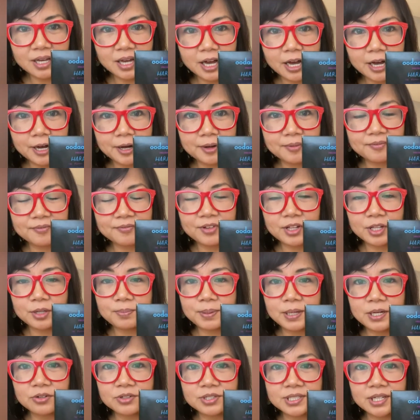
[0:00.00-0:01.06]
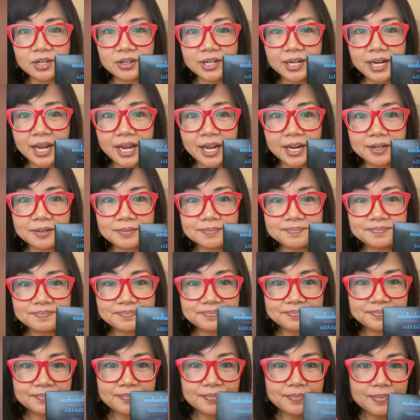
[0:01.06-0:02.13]
um, Filipino serenade.
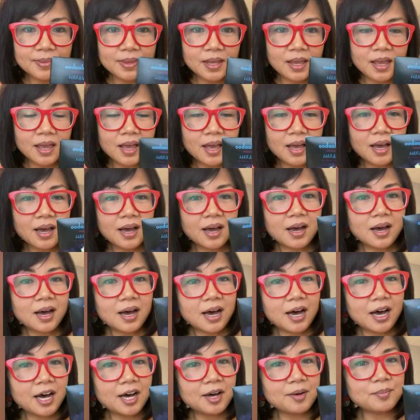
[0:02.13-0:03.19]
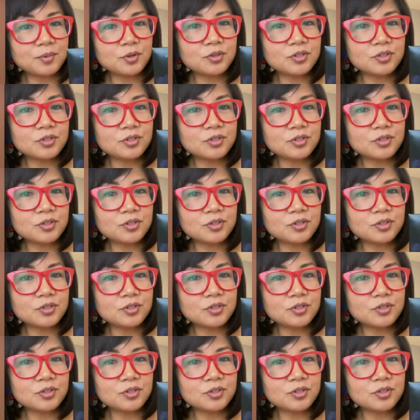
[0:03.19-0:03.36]
Um,